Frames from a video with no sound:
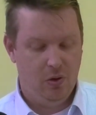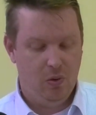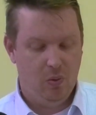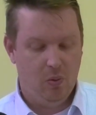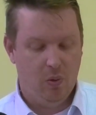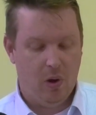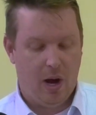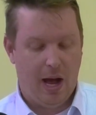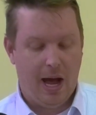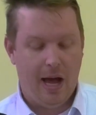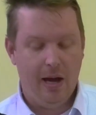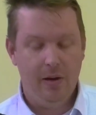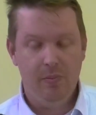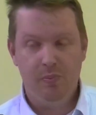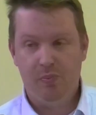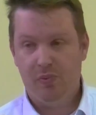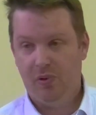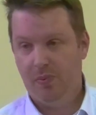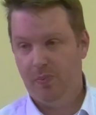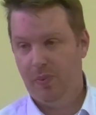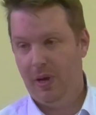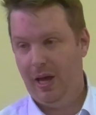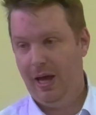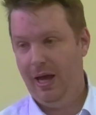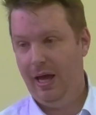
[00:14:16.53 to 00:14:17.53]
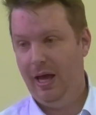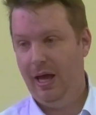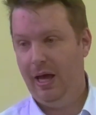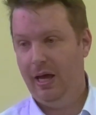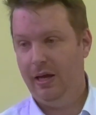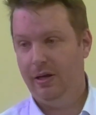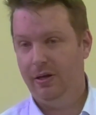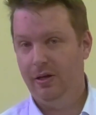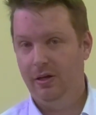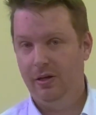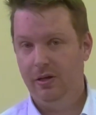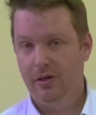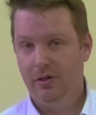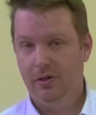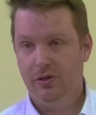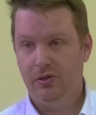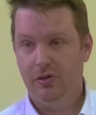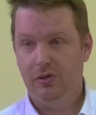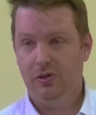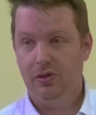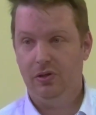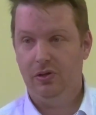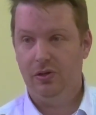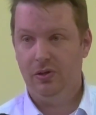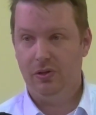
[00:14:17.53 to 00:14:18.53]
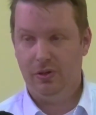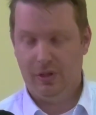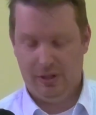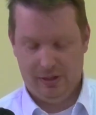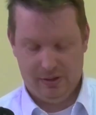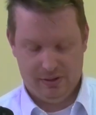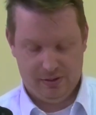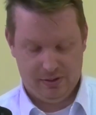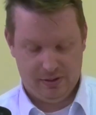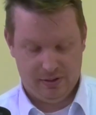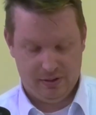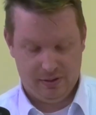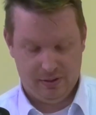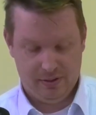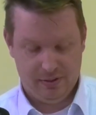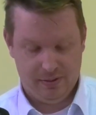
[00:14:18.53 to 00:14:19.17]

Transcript: were unprepared to do this.